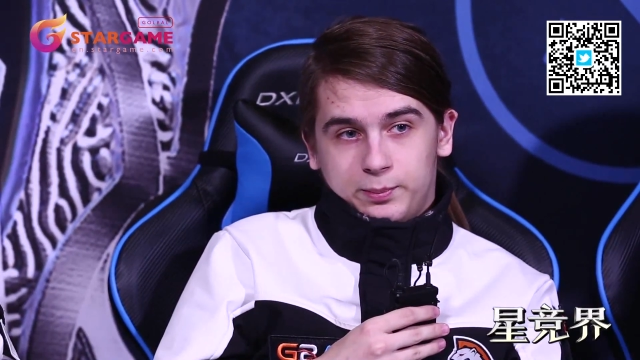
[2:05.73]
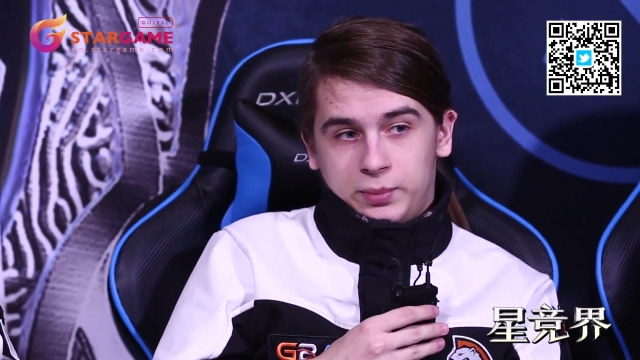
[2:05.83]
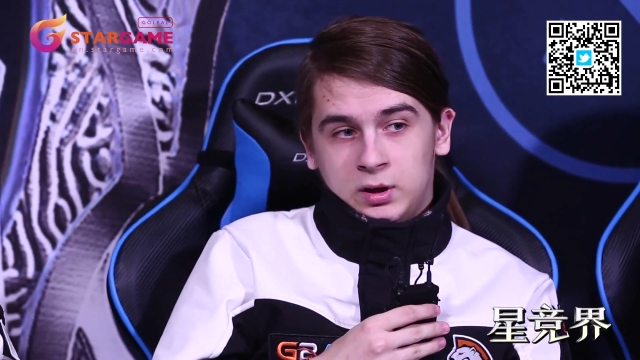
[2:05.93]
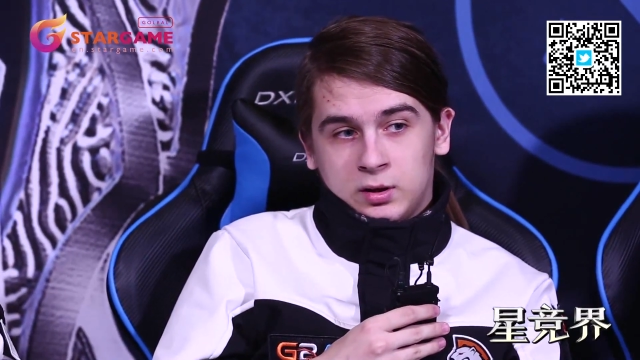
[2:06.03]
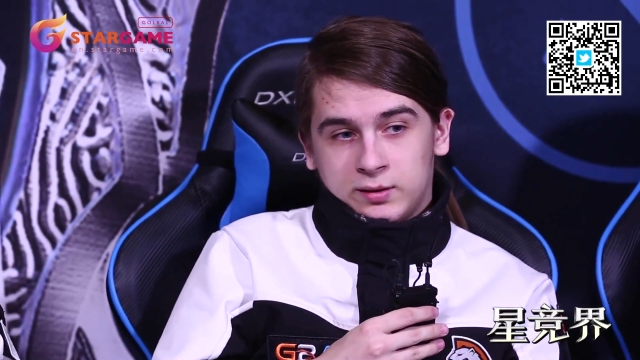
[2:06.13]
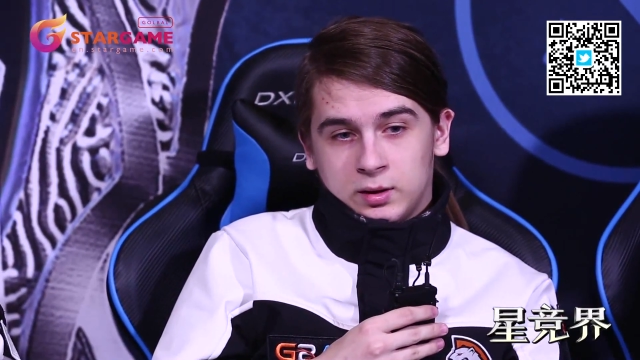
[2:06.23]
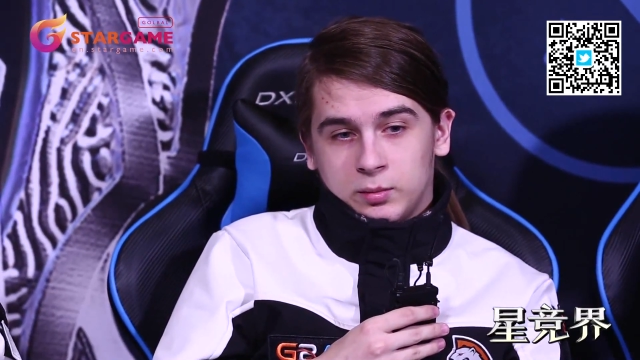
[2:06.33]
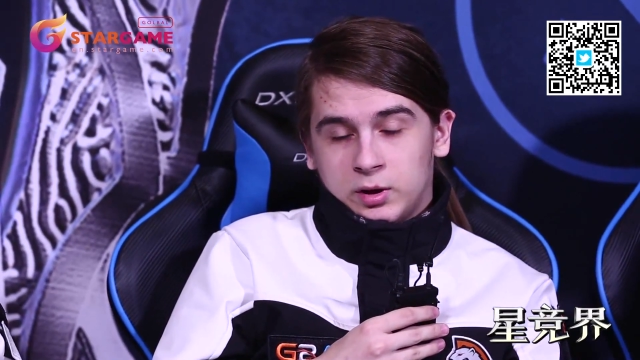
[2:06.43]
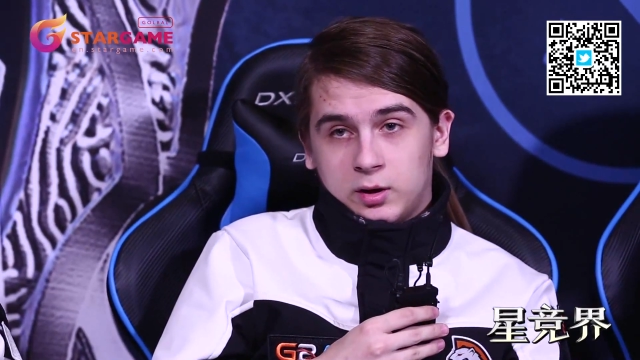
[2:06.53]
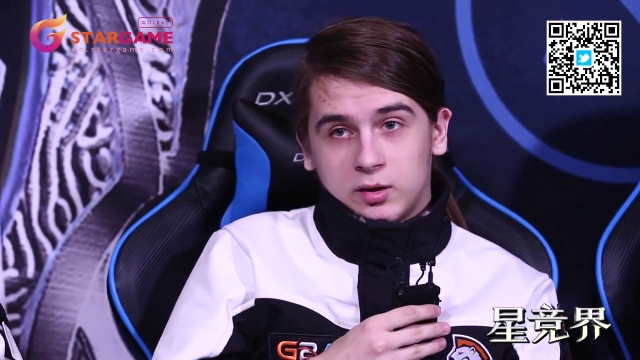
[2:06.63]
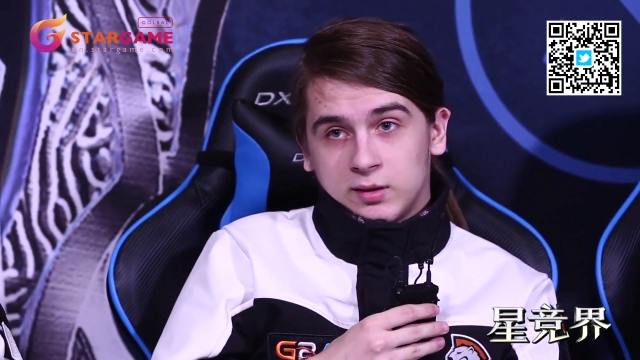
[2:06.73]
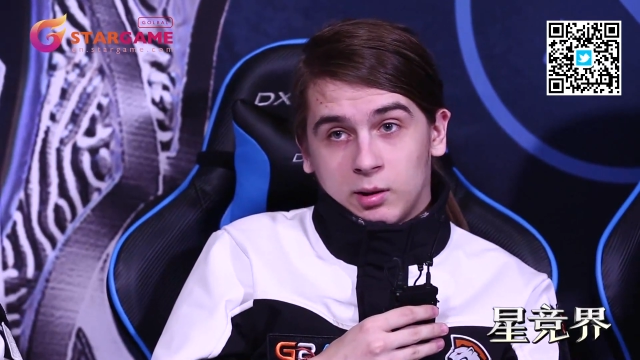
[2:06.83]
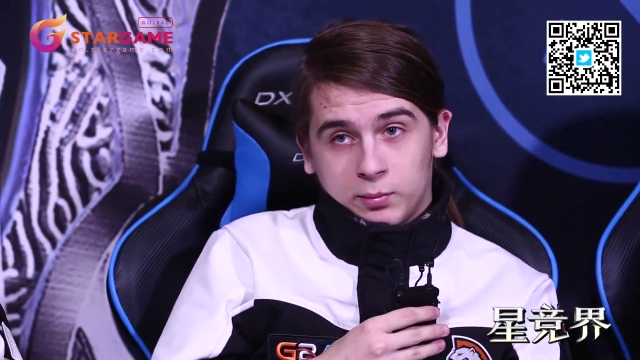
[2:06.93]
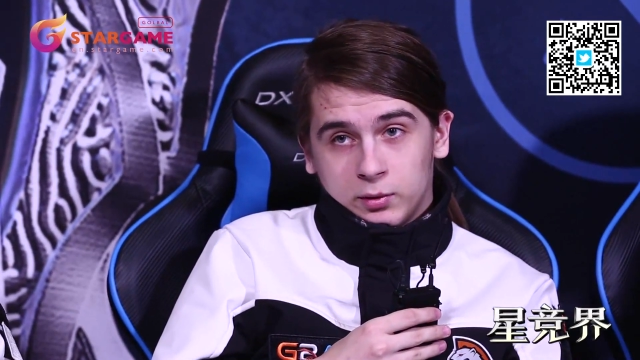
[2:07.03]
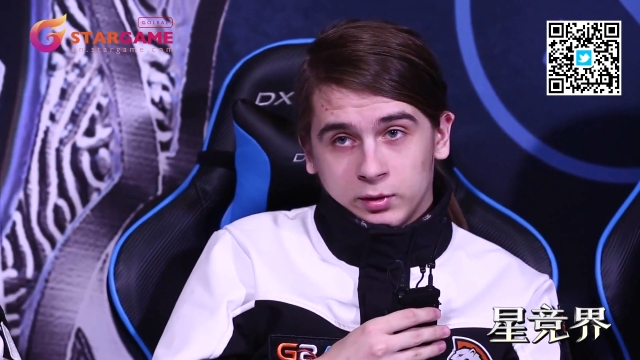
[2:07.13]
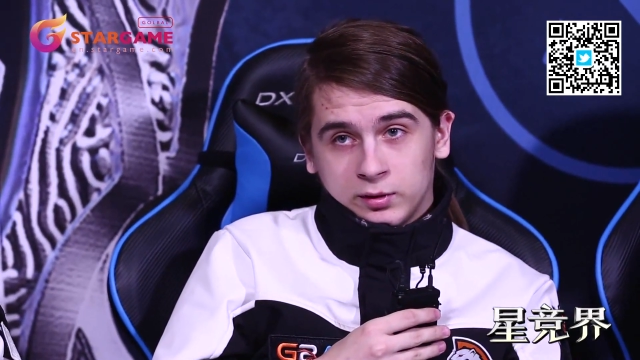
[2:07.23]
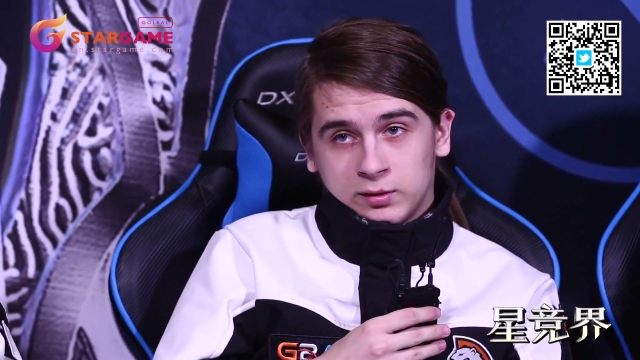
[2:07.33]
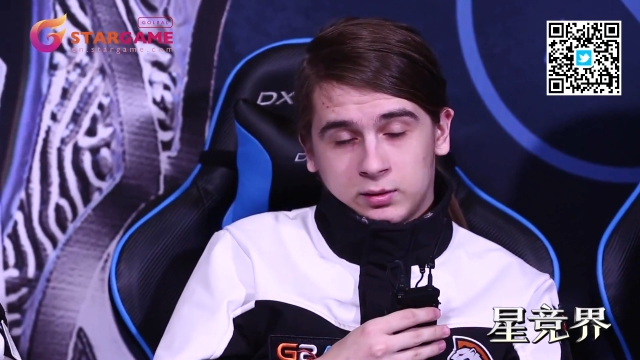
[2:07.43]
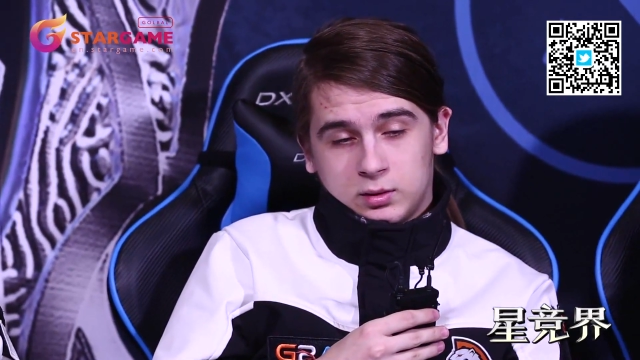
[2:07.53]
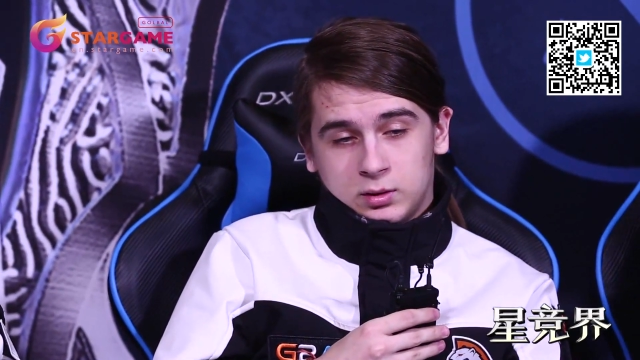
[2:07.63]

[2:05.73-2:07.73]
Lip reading: pick some greedy supports,